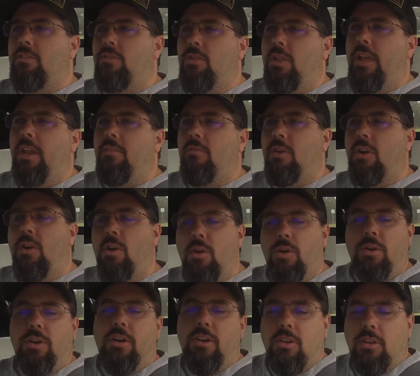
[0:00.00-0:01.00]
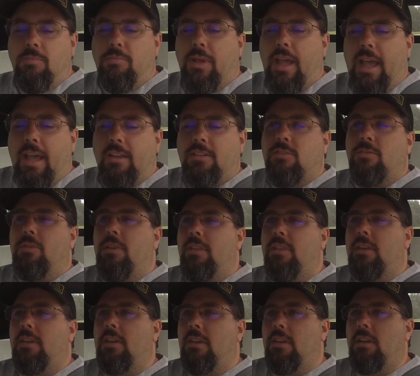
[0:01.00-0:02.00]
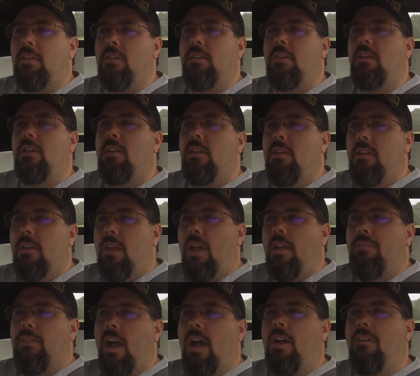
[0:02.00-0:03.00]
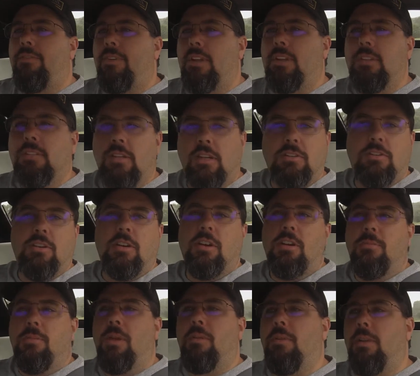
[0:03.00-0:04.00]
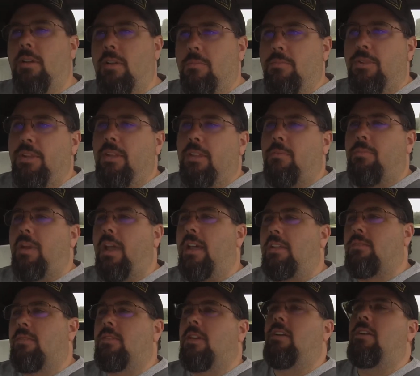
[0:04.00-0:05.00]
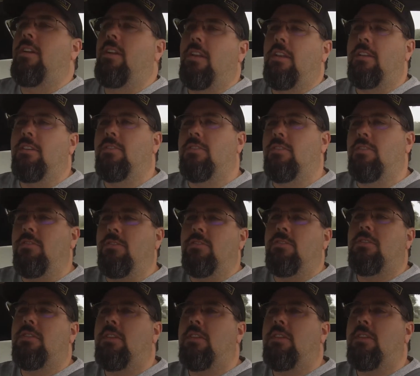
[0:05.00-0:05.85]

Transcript: 2-lane road and you can pass with it and have confidence that you're going to be able to complete the pass without any issues.